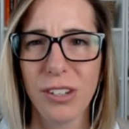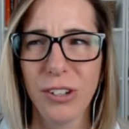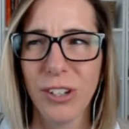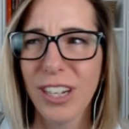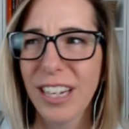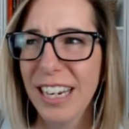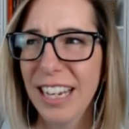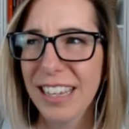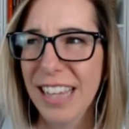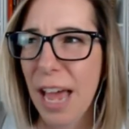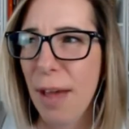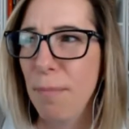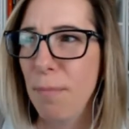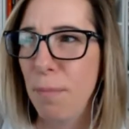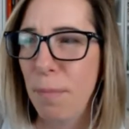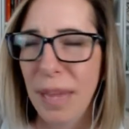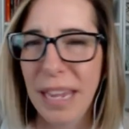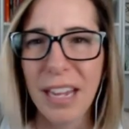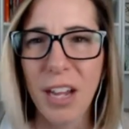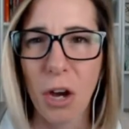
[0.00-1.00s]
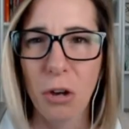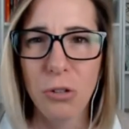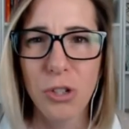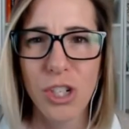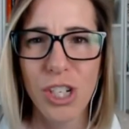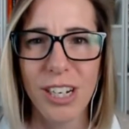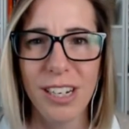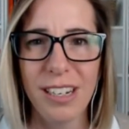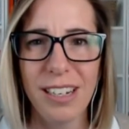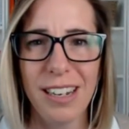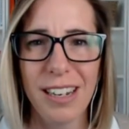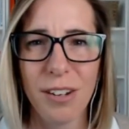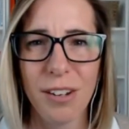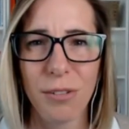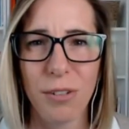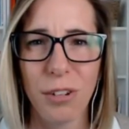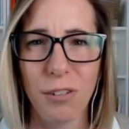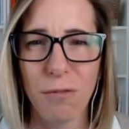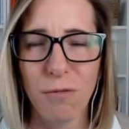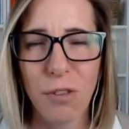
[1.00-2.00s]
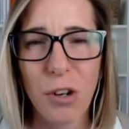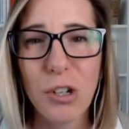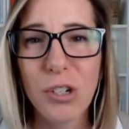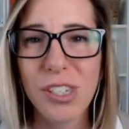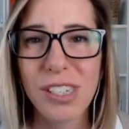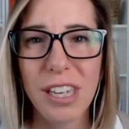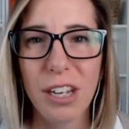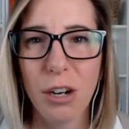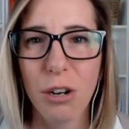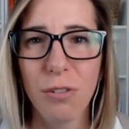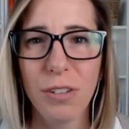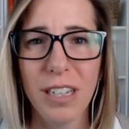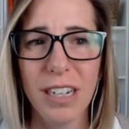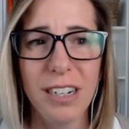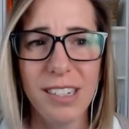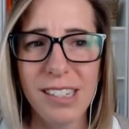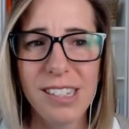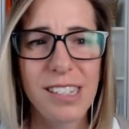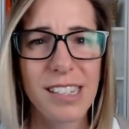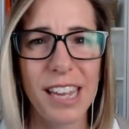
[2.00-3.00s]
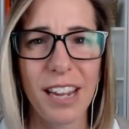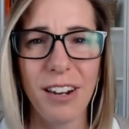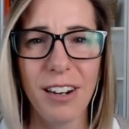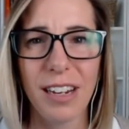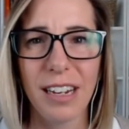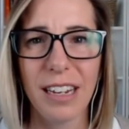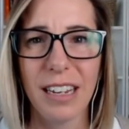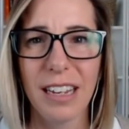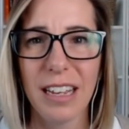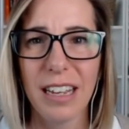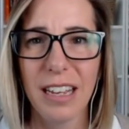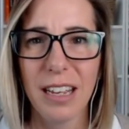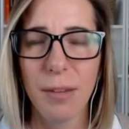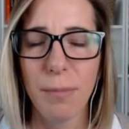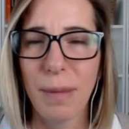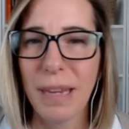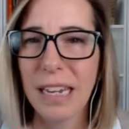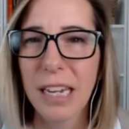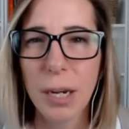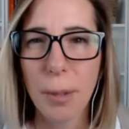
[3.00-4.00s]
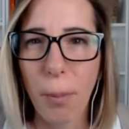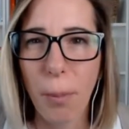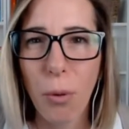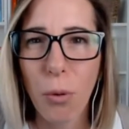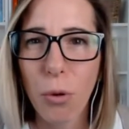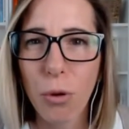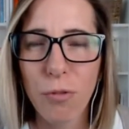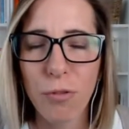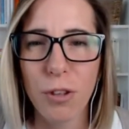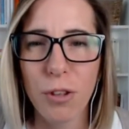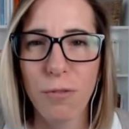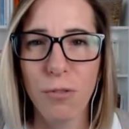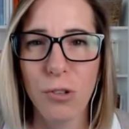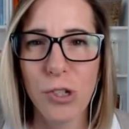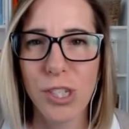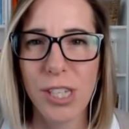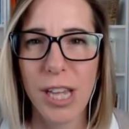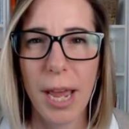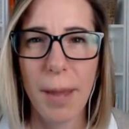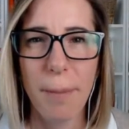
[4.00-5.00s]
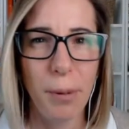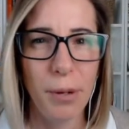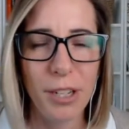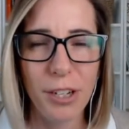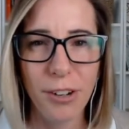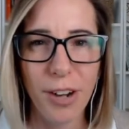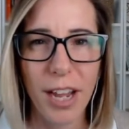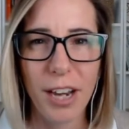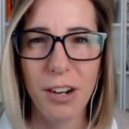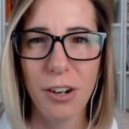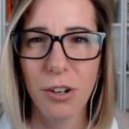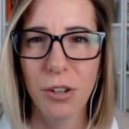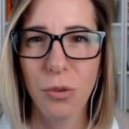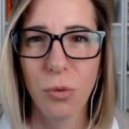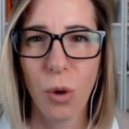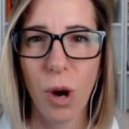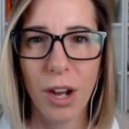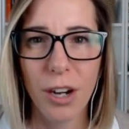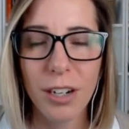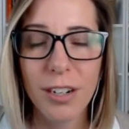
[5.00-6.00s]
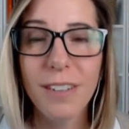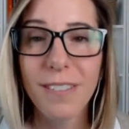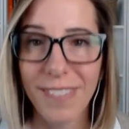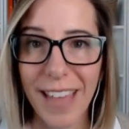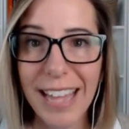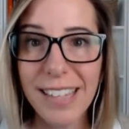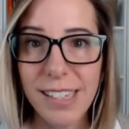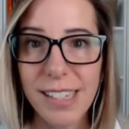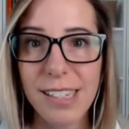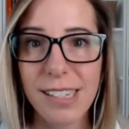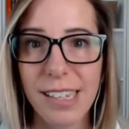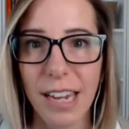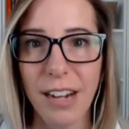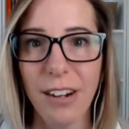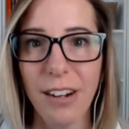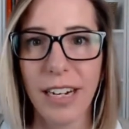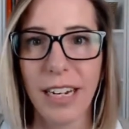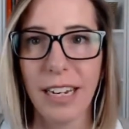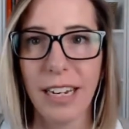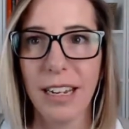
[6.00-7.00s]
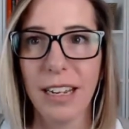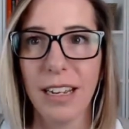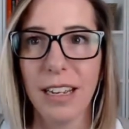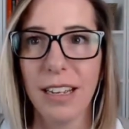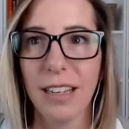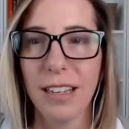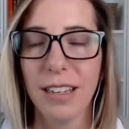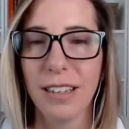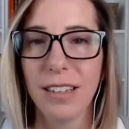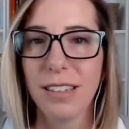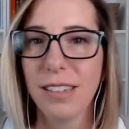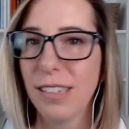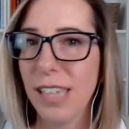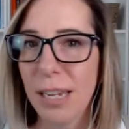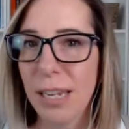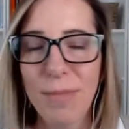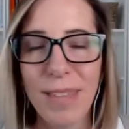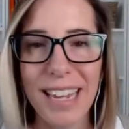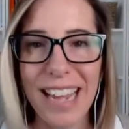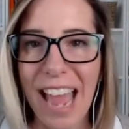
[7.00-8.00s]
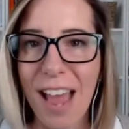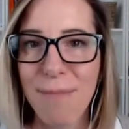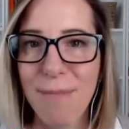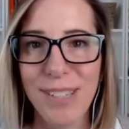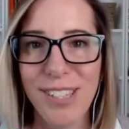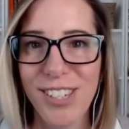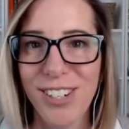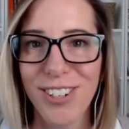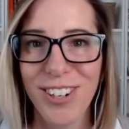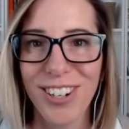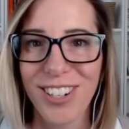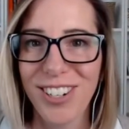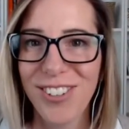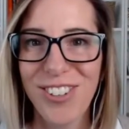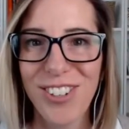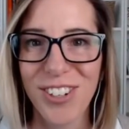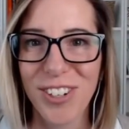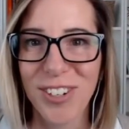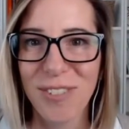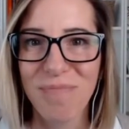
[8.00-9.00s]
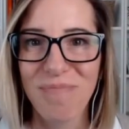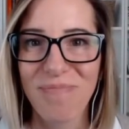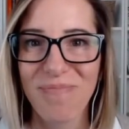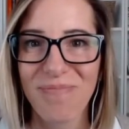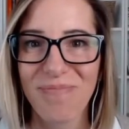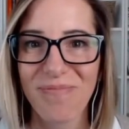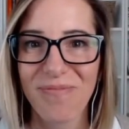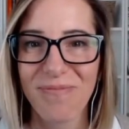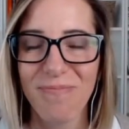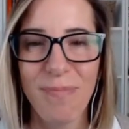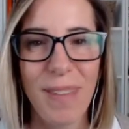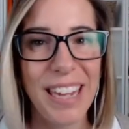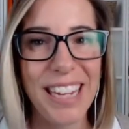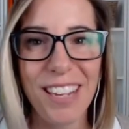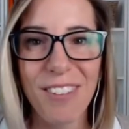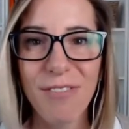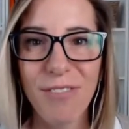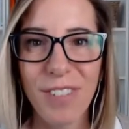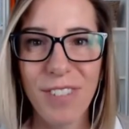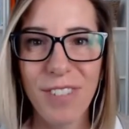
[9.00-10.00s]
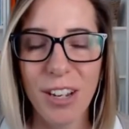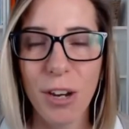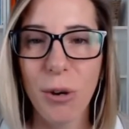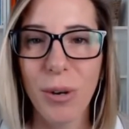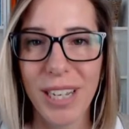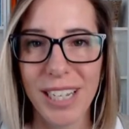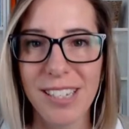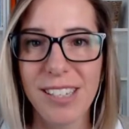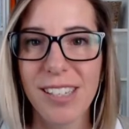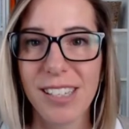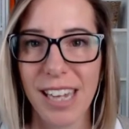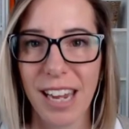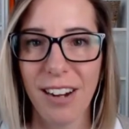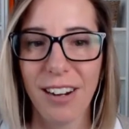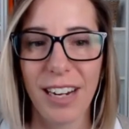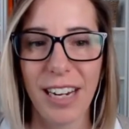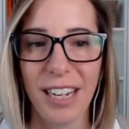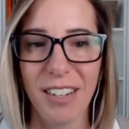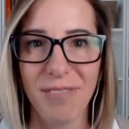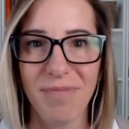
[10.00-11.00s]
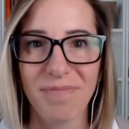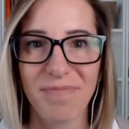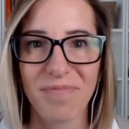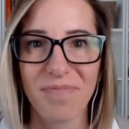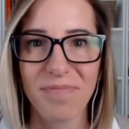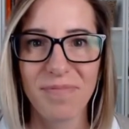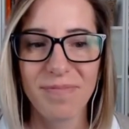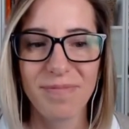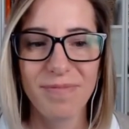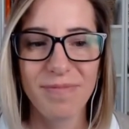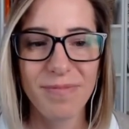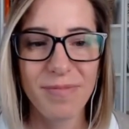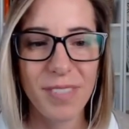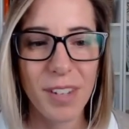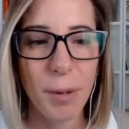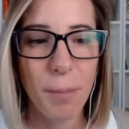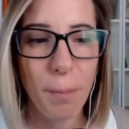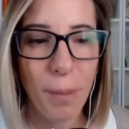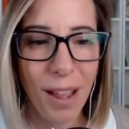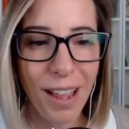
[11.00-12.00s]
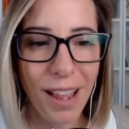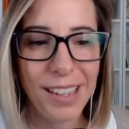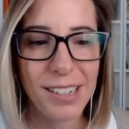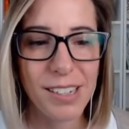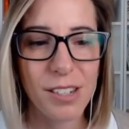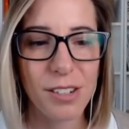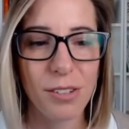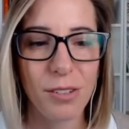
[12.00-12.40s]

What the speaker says: Looking at that big ocean, when you first get over there, it's scary. Being in a pool for the first time, putting your head under the water, that's scary. Same thing happens here on YouTube. Making video is scary. But